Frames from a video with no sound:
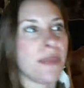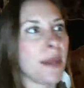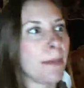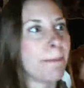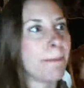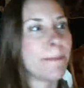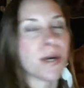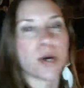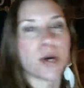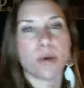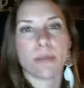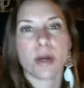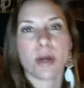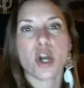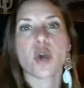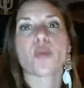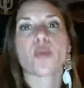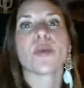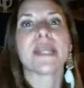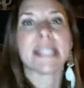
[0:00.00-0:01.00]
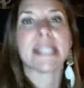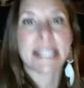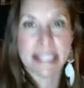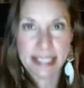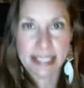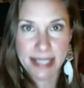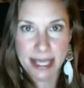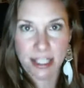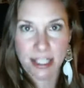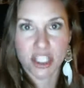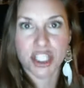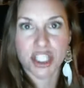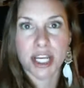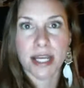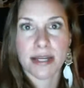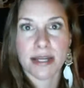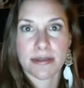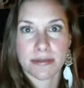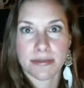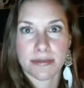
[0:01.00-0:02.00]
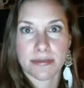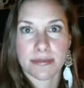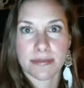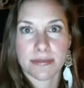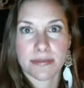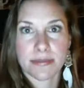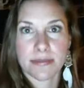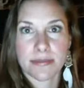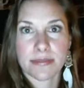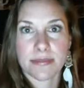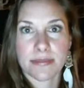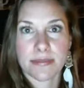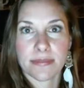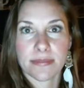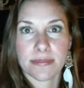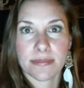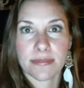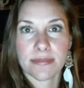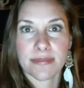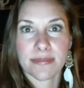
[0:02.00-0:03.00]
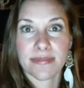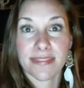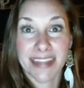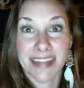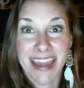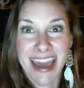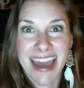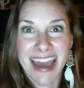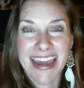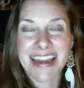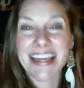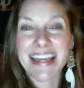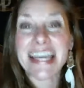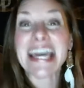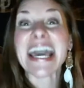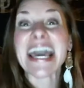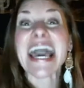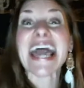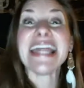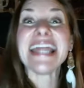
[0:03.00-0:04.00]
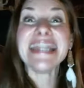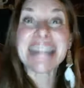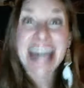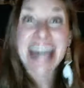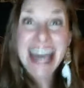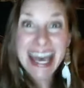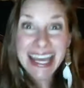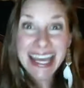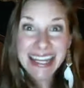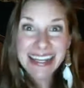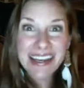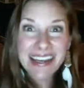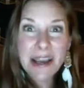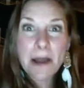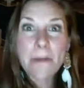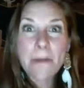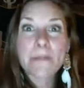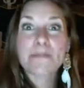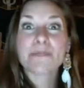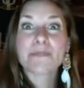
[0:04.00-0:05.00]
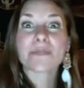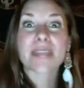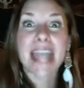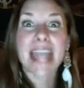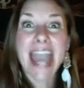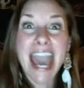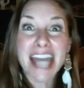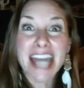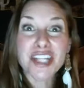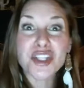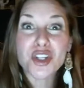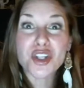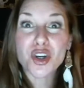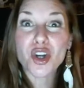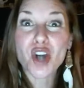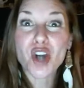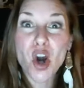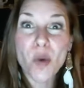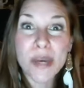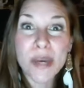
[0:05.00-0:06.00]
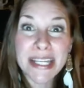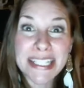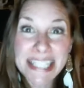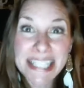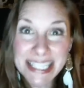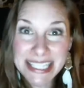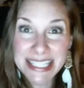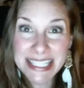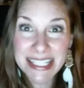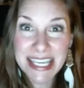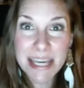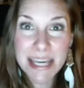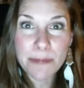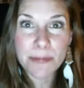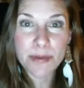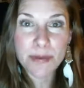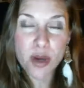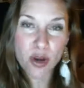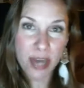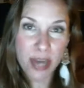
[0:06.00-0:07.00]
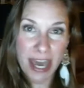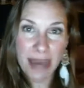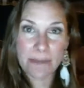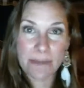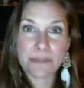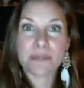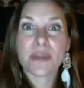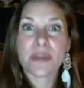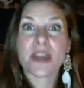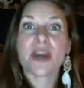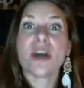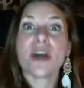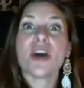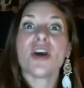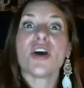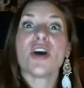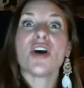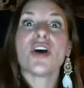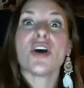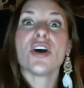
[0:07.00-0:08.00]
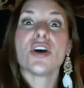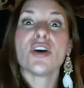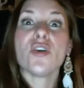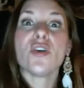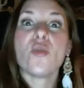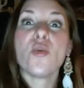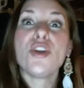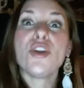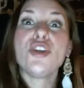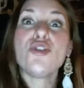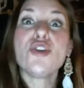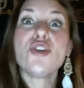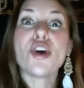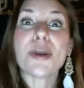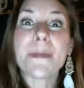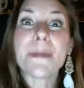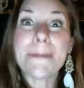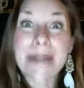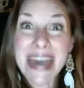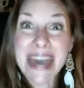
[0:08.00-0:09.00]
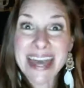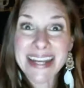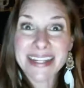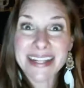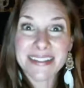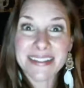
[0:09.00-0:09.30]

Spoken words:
then boom, release that shit. Okay? And then as you're going to sleep, okay, when you go to bed,